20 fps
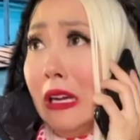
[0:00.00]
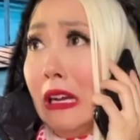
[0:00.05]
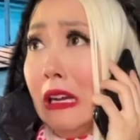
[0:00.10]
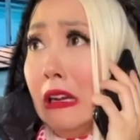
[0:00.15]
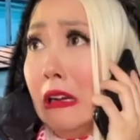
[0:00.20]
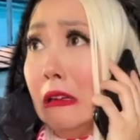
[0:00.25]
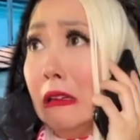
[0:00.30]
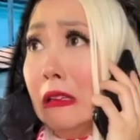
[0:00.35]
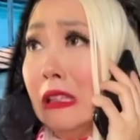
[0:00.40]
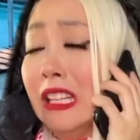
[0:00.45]

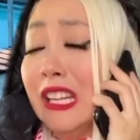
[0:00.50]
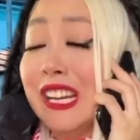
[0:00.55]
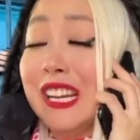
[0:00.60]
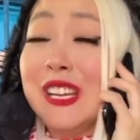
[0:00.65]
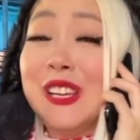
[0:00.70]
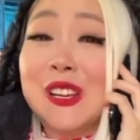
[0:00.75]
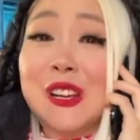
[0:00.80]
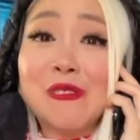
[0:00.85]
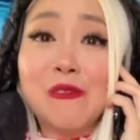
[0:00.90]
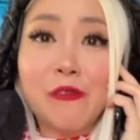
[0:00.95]
Well,
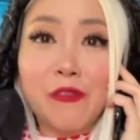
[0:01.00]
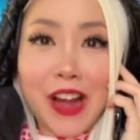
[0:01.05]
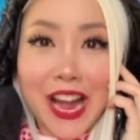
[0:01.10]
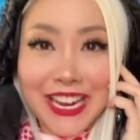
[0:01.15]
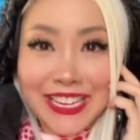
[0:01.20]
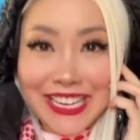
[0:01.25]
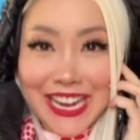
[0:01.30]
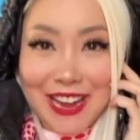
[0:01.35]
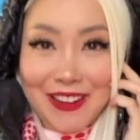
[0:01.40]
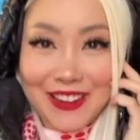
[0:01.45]
you can
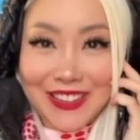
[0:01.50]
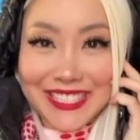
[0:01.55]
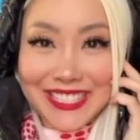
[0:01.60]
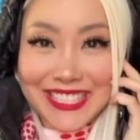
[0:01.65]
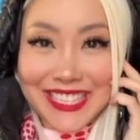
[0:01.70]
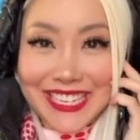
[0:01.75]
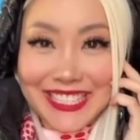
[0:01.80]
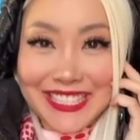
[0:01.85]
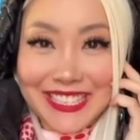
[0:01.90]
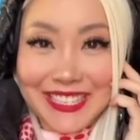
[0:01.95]
find out
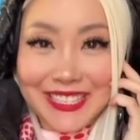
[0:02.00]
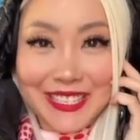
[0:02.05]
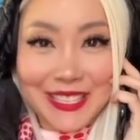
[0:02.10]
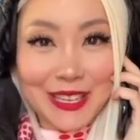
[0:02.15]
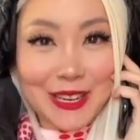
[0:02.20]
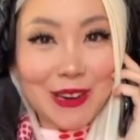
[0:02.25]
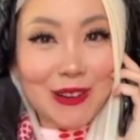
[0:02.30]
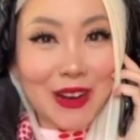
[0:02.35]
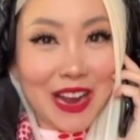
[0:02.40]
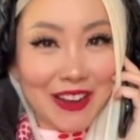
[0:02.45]
on season
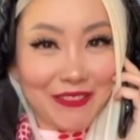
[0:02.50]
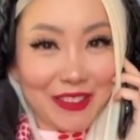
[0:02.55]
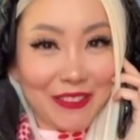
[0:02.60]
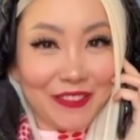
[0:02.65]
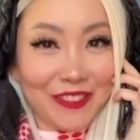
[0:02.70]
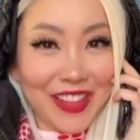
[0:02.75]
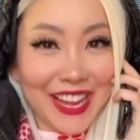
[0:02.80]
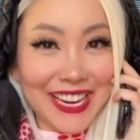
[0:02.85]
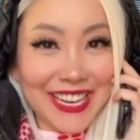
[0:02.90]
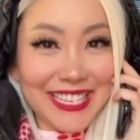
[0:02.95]
two of
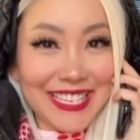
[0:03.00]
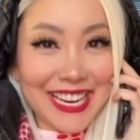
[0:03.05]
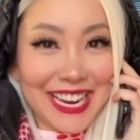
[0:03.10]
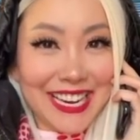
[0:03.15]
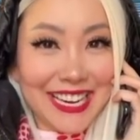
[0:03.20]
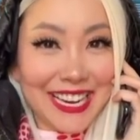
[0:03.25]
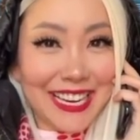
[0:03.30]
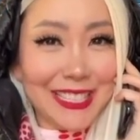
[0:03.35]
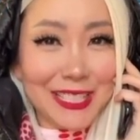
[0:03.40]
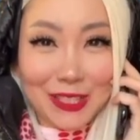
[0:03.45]
The Flight
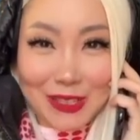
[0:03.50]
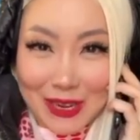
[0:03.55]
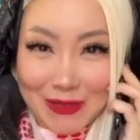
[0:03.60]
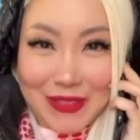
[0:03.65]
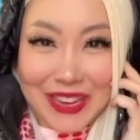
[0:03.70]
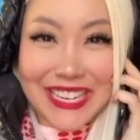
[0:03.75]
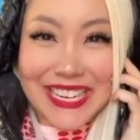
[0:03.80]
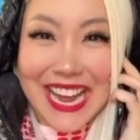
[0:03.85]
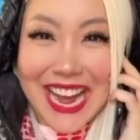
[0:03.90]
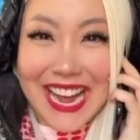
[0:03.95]
Attendant
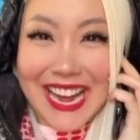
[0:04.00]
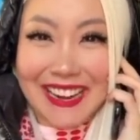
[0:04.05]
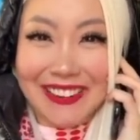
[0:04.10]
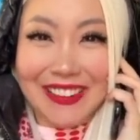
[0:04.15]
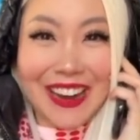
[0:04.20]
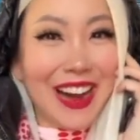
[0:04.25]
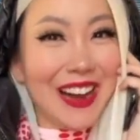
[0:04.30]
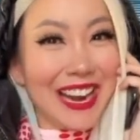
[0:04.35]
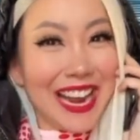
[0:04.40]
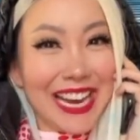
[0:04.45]
streaming
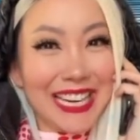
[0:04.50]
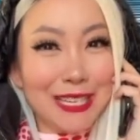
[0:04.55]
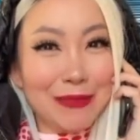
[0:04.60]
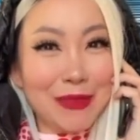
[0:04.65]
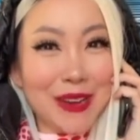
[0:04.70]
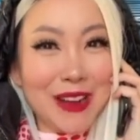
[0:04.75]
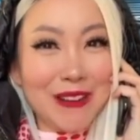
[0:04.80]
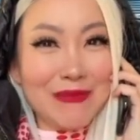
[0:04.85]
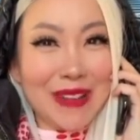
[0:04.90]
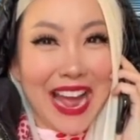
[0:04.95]
now on
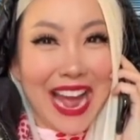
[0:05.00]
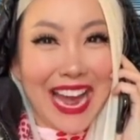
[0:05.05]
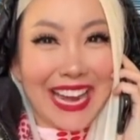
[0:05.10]
HBO